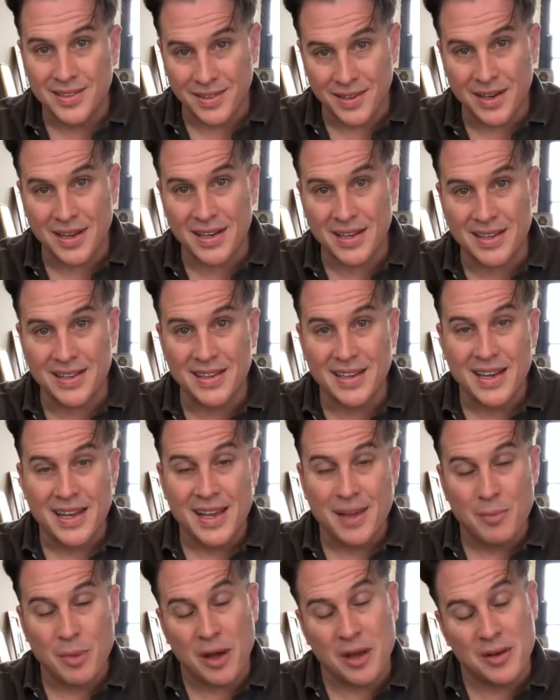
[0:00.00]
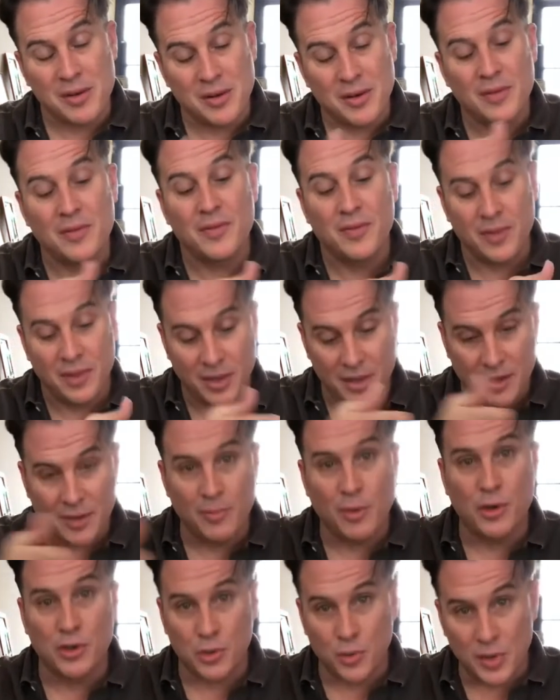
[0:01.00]
all right? But the
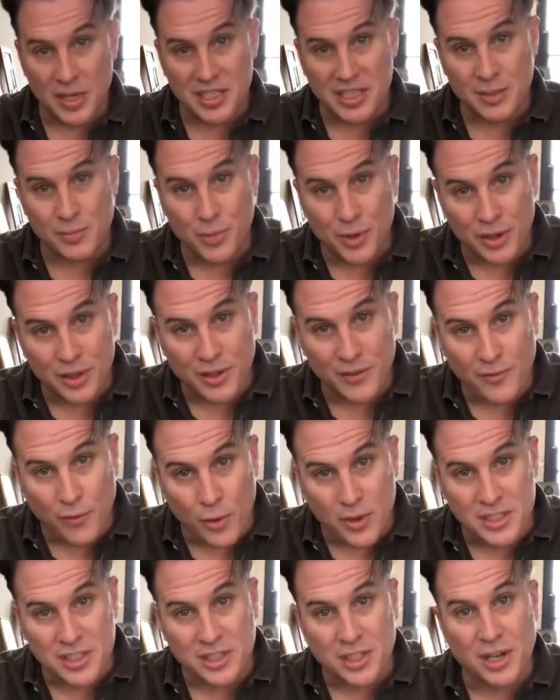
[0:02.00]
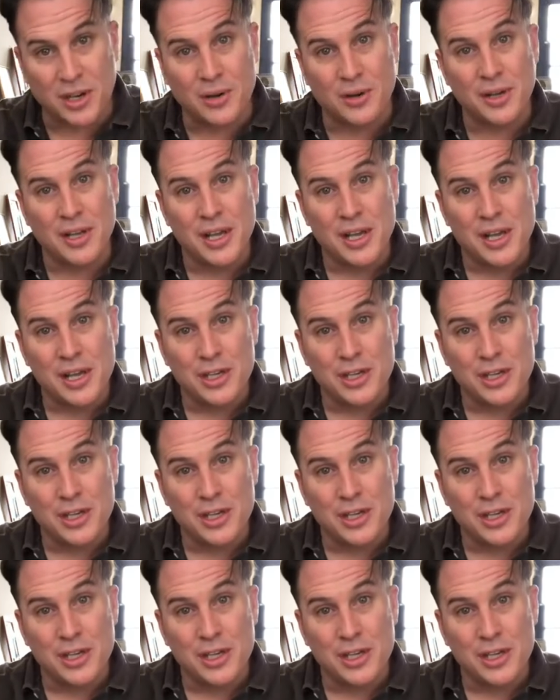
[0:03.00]
most recent book, The Voice Code,